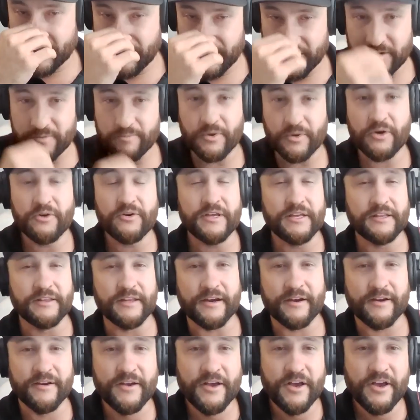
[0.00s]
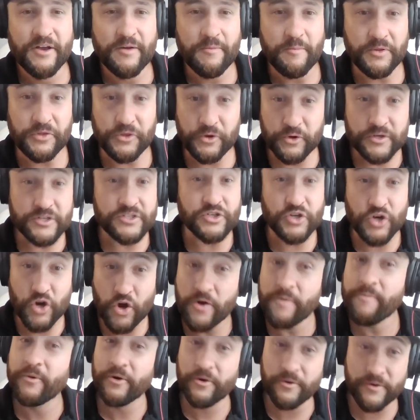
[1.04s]
good boating there, but there is
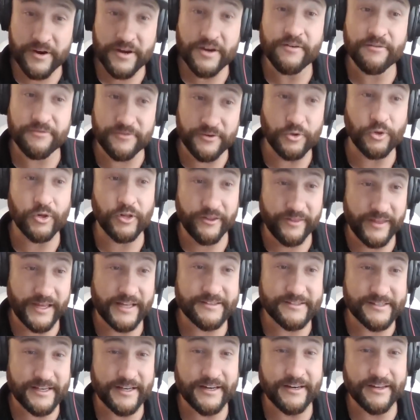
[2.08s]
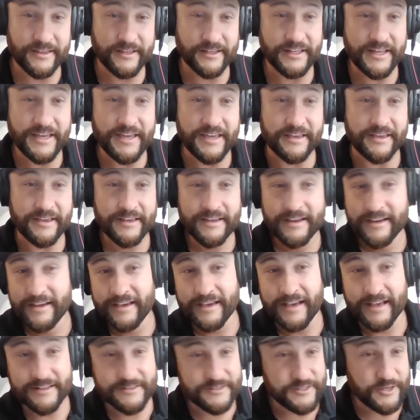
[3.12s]
no marina fuel on that side of the lake.
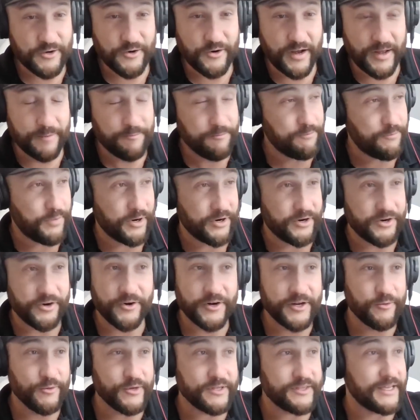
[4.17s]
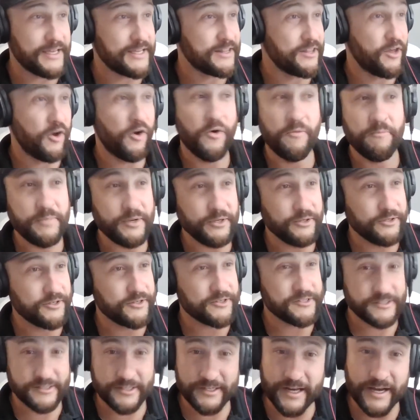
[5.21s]
And so I'm partnering with like the home
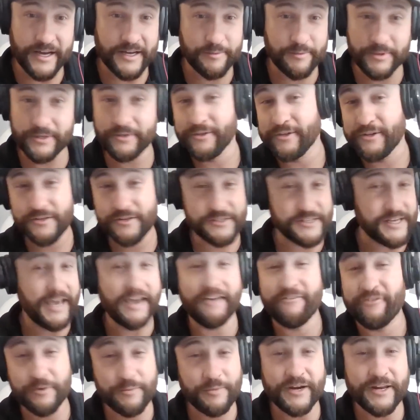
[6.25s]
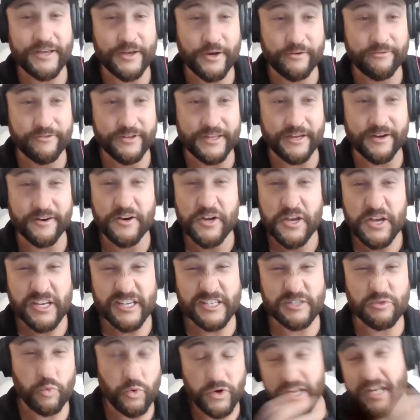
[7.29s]
builders, the dock builders, everybody over there,
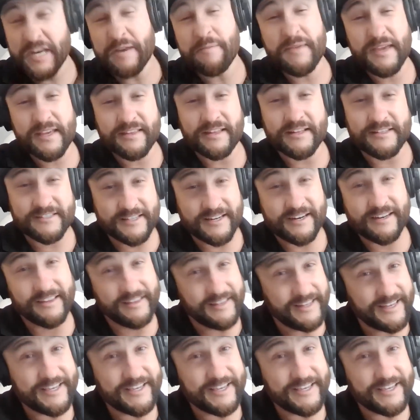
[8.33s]
because we're going to make that side of the lake